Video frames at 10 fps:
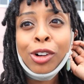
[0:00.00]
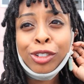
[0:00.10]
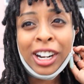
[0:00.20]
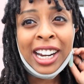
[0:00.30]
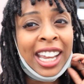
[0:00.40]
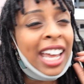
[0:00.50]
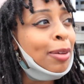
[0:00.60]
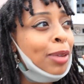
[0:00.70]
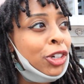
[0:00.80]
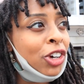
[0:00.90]
already, and
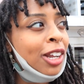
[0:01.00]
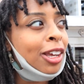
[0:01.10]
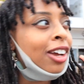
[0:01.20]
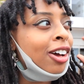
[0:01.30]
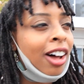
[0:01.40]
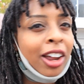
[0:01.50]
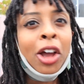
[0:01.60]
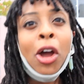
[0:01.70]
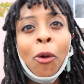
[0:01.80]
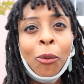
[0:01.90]
I'm not trying to get caught
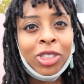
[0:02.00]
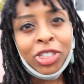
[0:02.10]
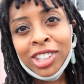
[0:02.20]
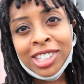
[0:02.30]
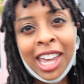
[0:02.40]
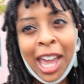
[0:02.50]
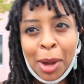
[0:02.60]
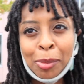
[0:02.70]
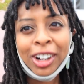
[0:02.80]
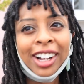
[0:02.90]
with this
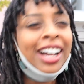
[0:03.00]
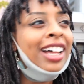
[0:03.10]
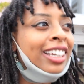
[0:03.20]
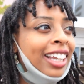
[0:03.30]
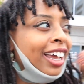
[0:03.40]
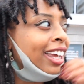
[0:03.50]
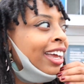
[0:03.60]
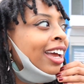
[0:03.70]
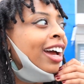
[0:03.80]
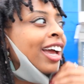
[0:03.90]
camera like
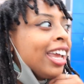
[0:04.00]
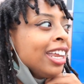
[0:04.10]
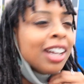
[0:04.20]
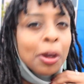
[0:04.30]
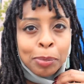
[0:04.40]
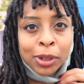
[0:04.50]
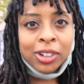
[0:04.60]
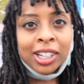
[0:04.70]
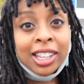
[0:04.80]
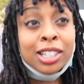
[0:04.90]
in a
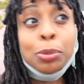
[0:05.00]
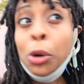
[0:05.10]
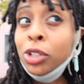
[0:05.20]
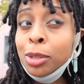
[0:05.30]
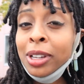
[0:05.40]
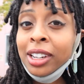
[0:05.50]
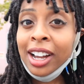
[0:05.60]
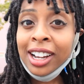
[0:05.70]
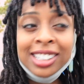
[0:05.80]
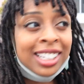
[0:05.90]
building that's supposed to be
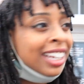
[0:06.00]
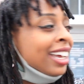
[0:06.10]
locked.